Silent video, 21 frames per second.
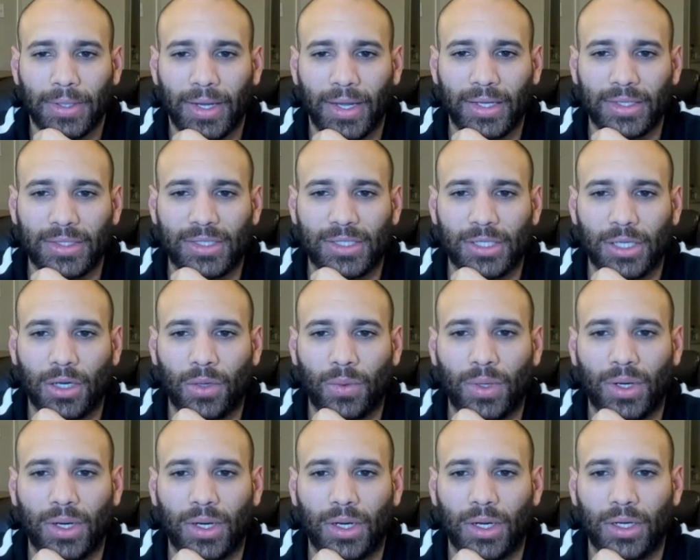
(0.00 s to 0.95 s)
And
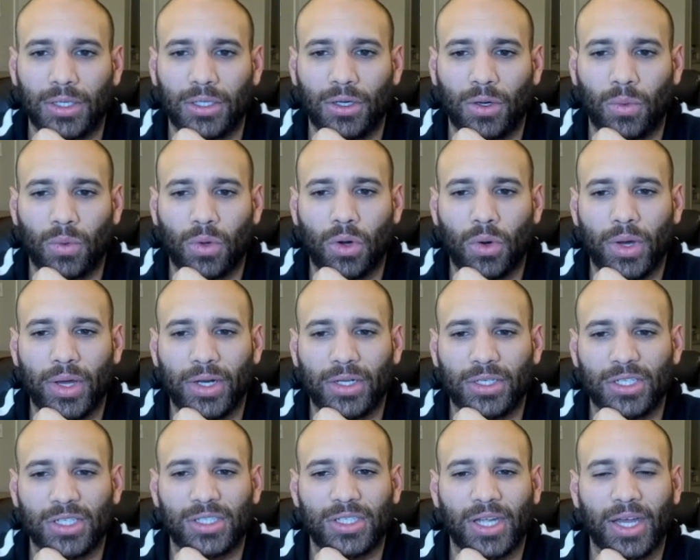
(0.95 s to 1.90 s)
so, you know, we'll go ahead and
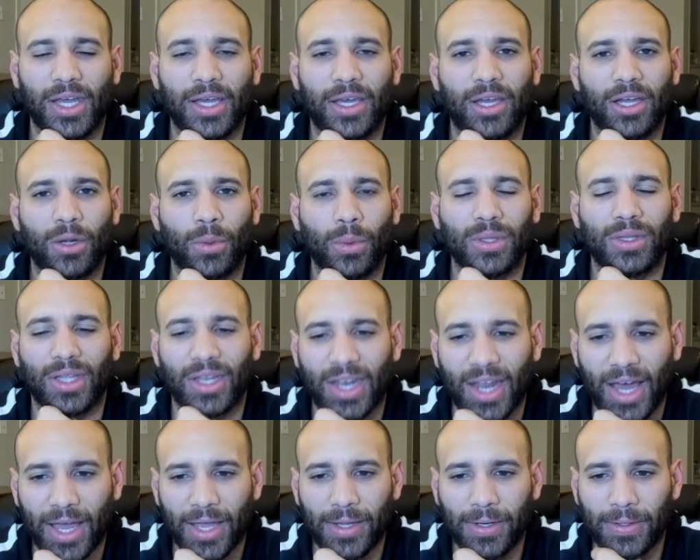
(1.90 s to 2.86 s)
just take here with the
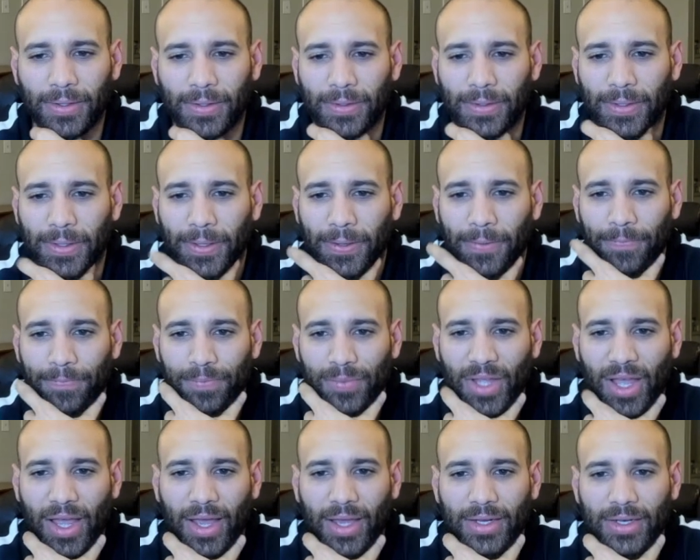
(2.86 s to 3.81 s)
knight.
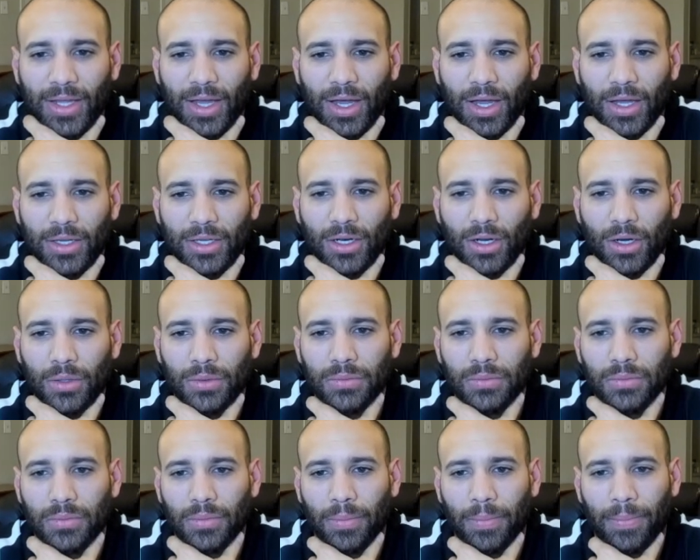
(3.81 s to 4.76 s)
And, you know,
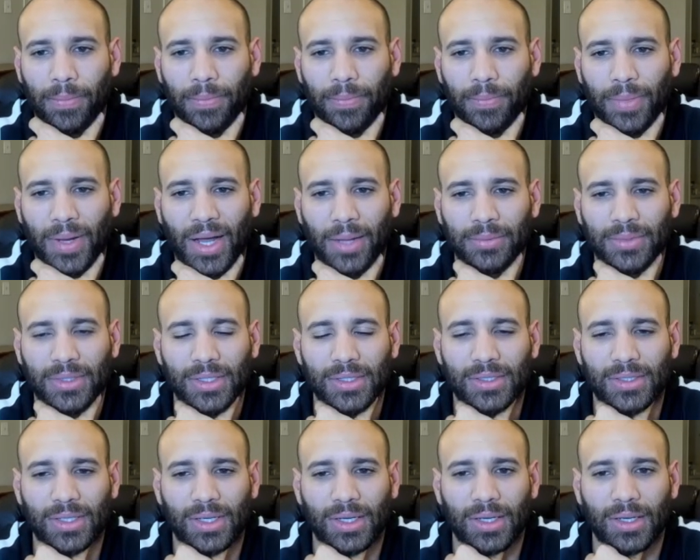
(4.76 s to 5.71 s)
pop
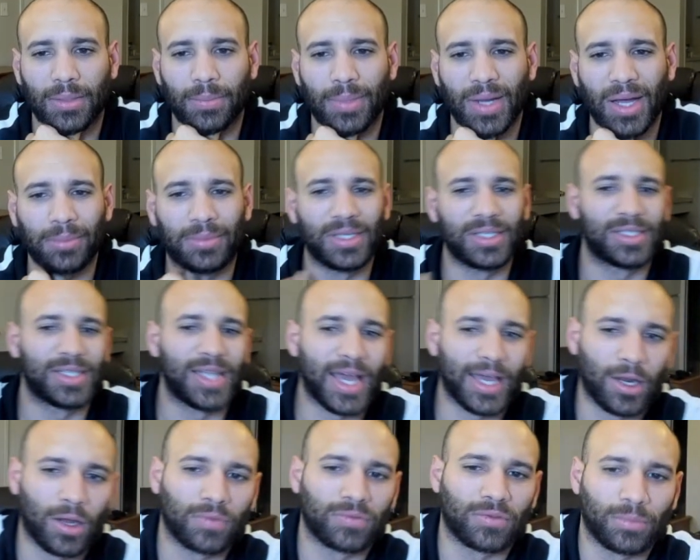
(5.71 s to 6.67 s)
this
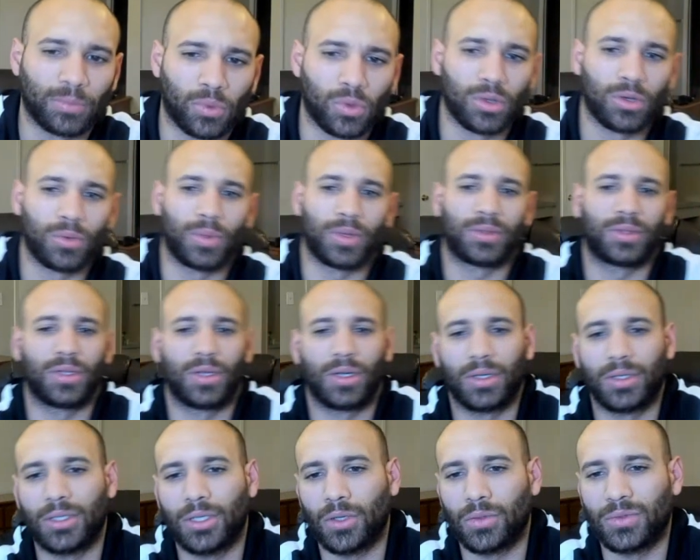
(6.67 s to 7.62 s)
knight off the board with,
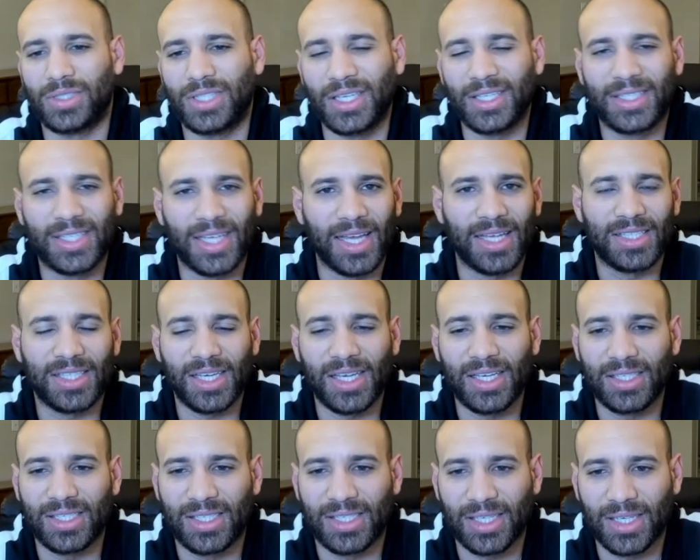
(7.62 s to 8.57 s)
you know, d takes
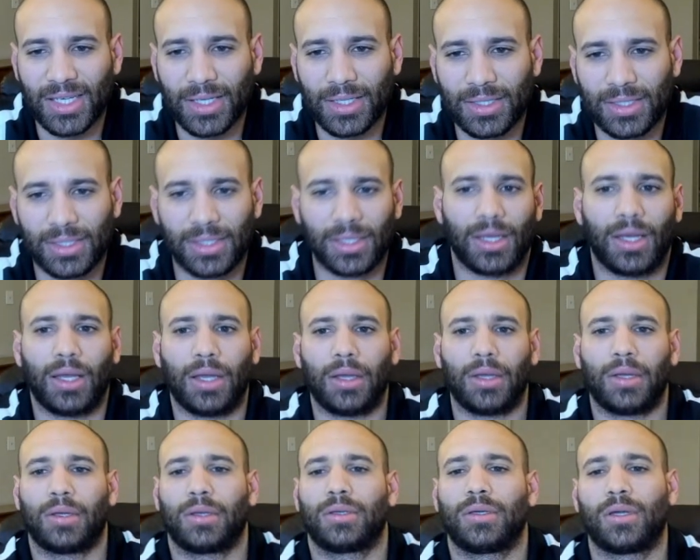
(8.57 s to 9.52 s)
e6.
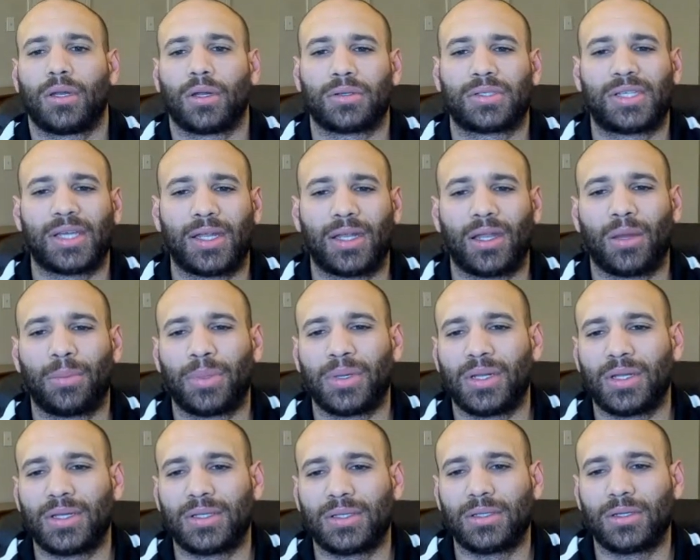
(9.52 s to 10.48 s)
You know, setting
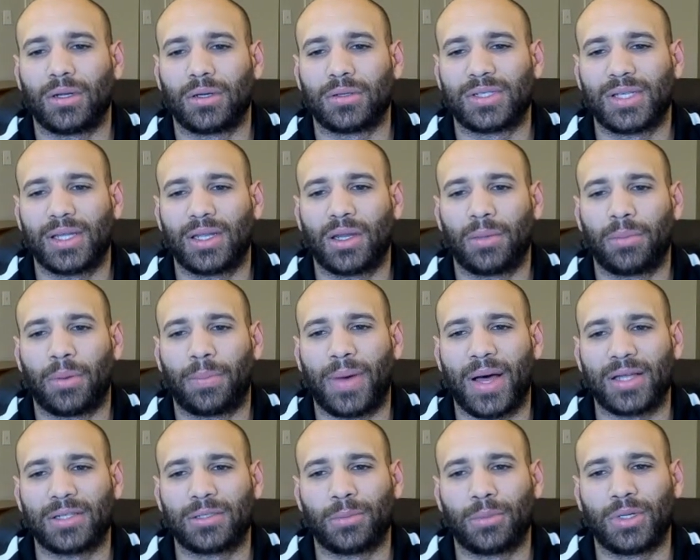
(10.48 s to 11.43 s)
up a
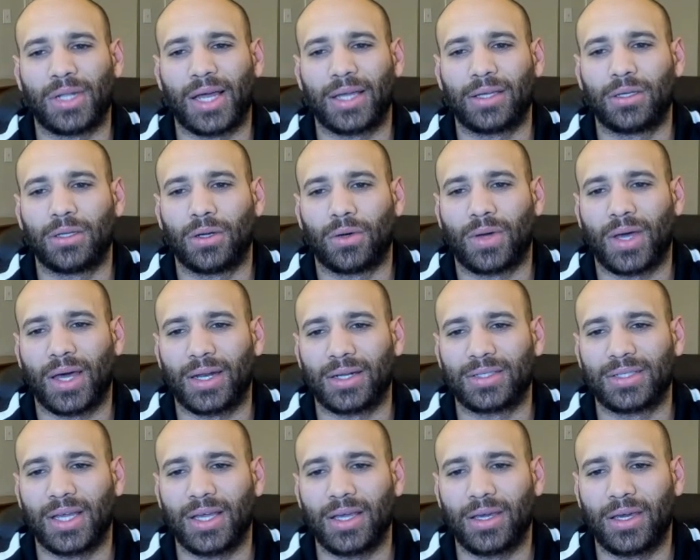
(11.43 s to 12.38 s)
possible, like, you know, kind of
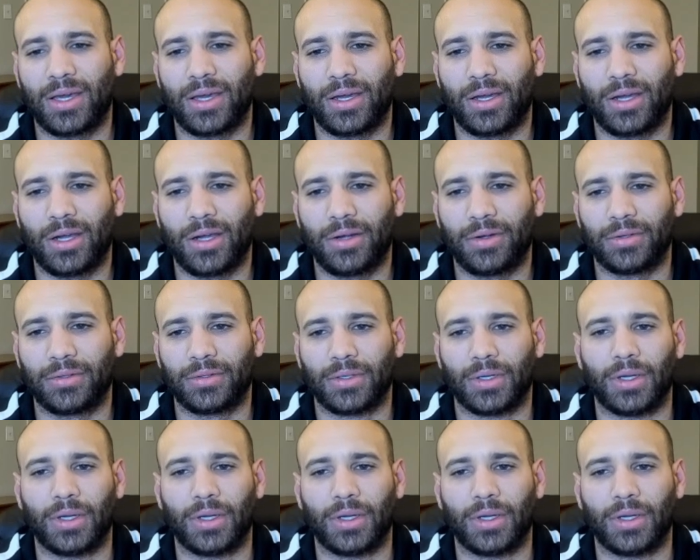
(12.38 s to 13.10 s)
take here.